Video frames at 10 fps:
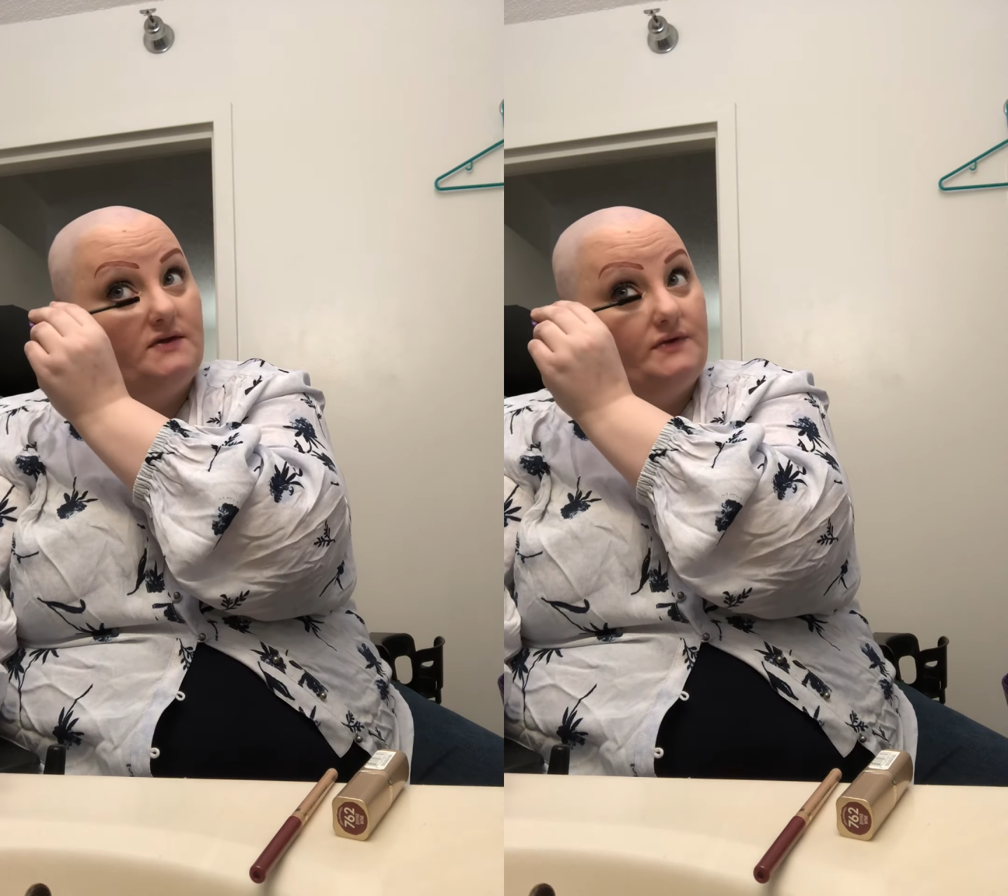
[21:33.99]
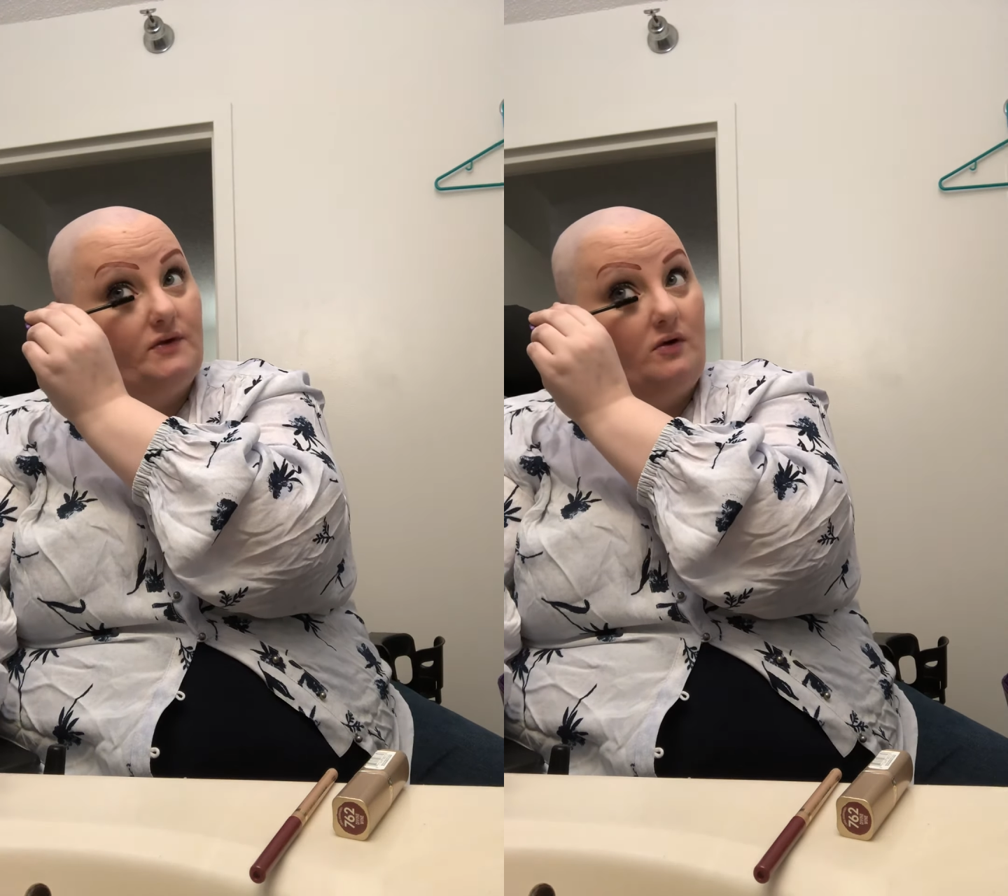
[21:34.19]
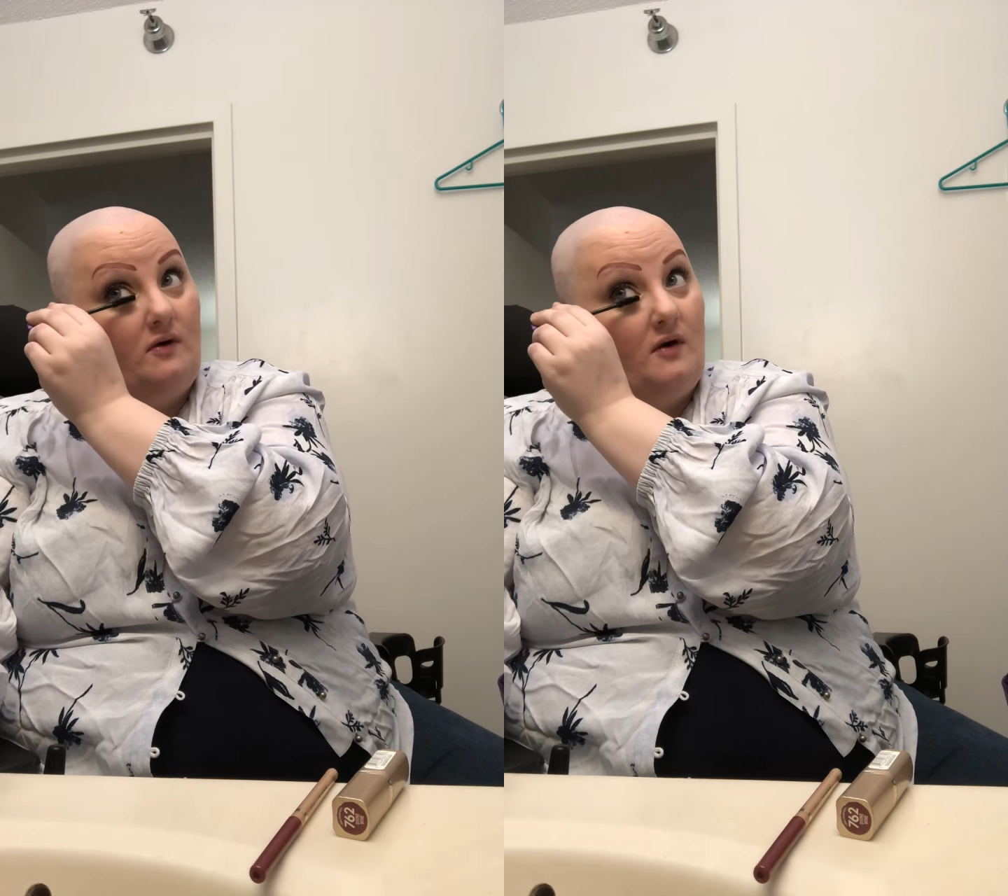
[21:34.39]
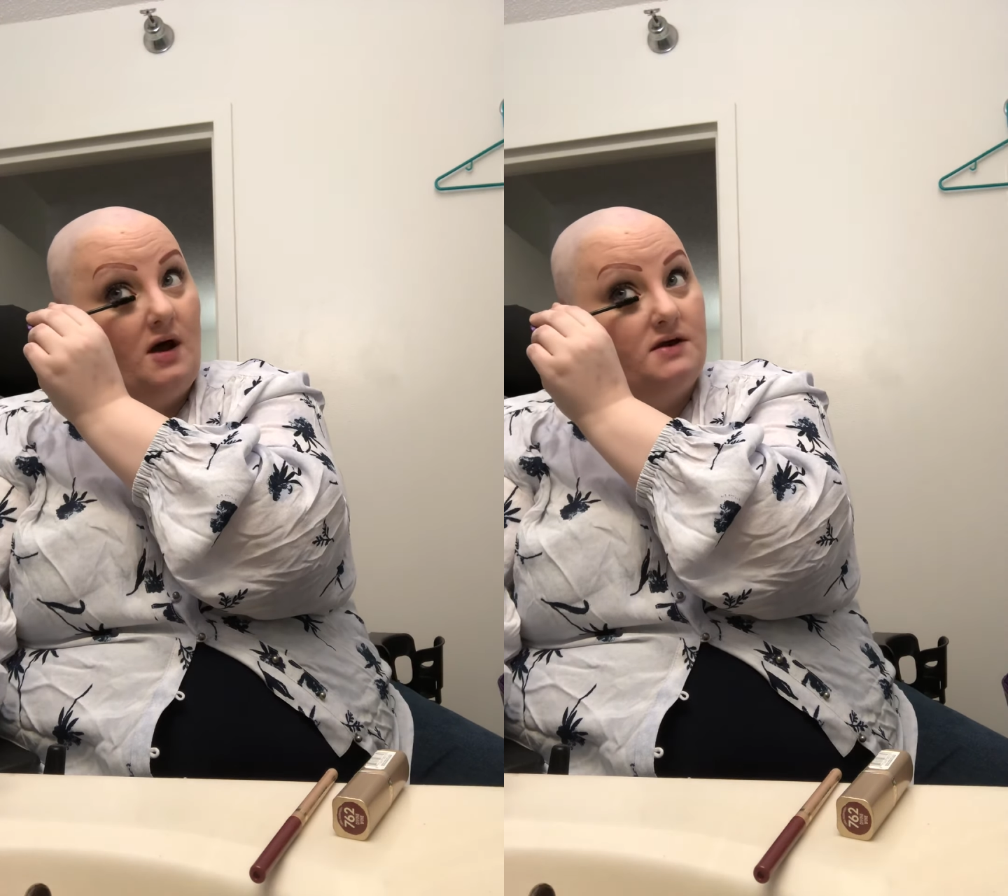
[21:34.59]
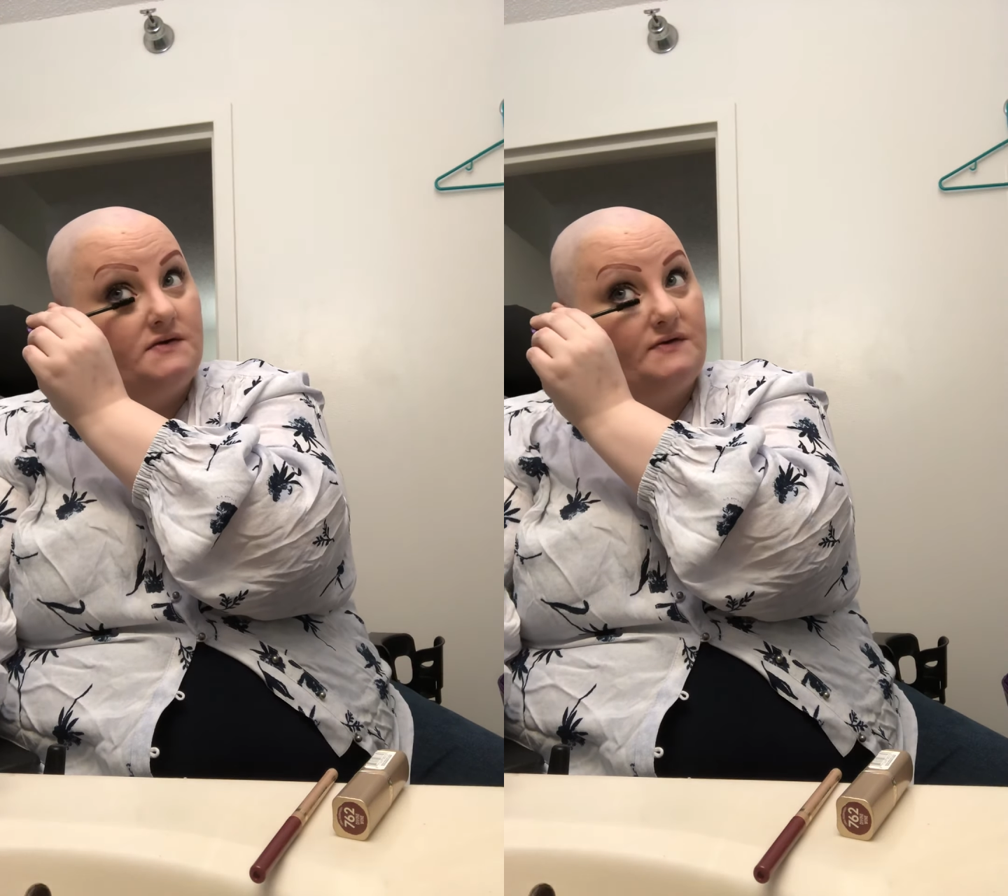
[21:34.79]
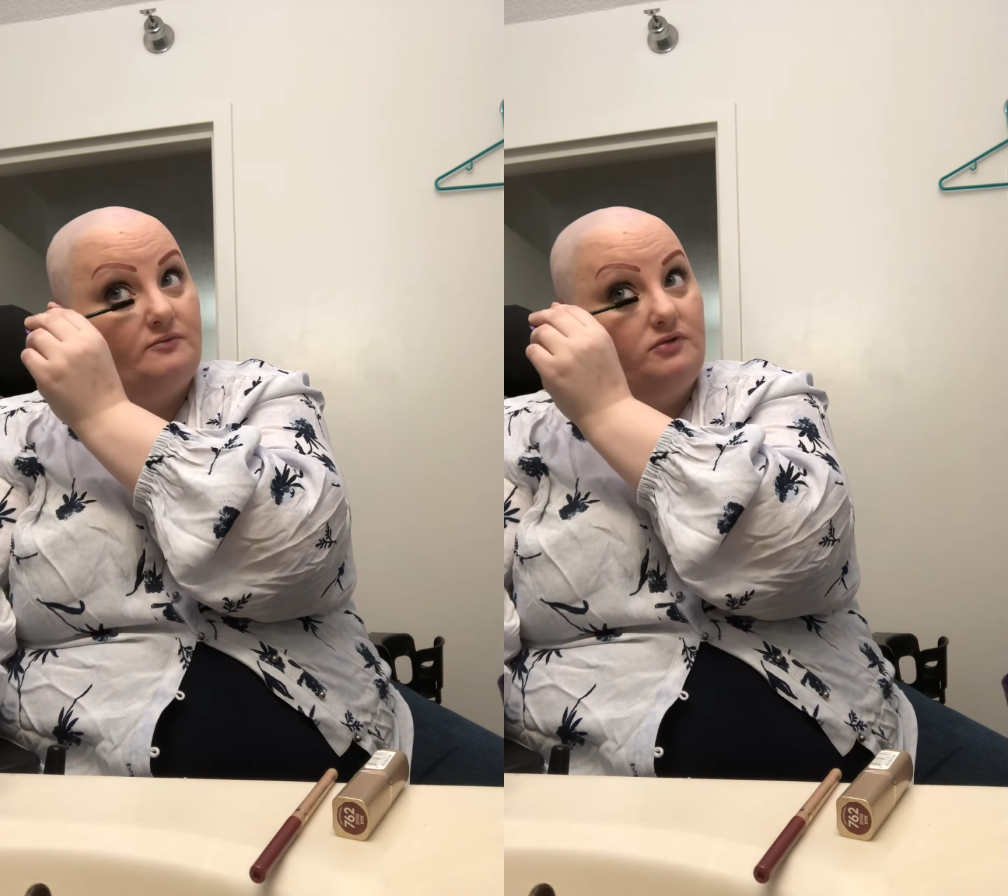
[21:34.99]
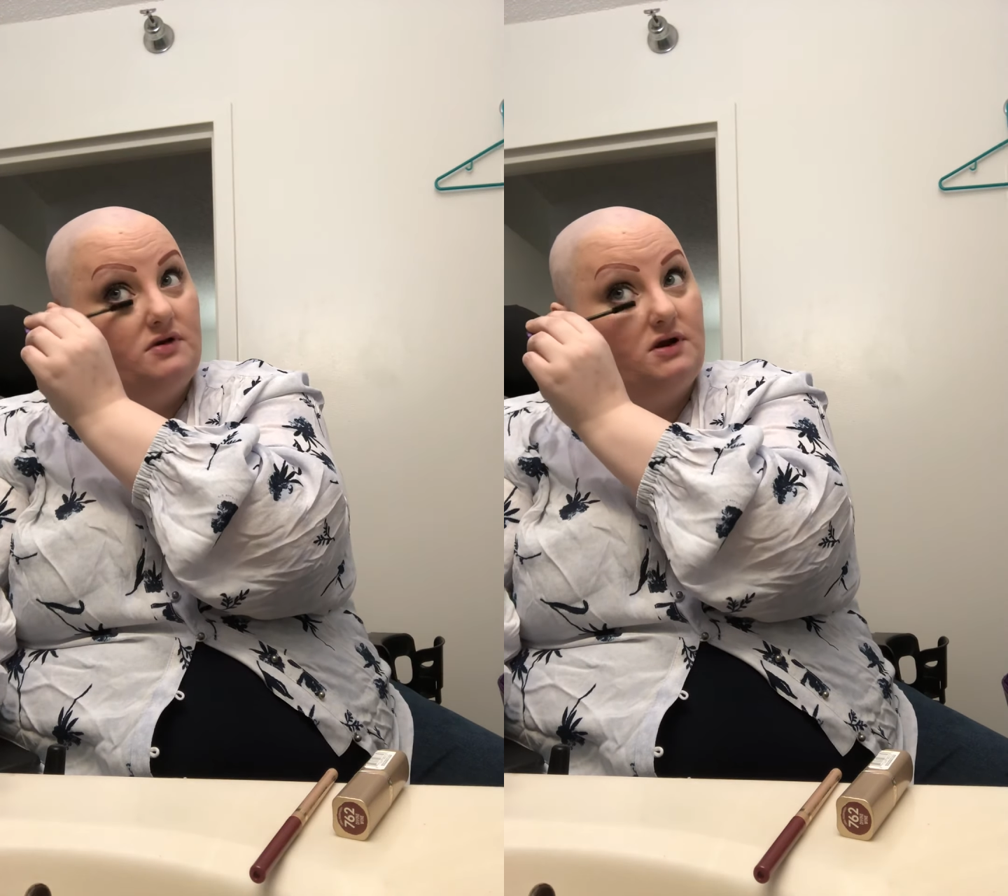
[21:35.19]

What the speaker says: So I just put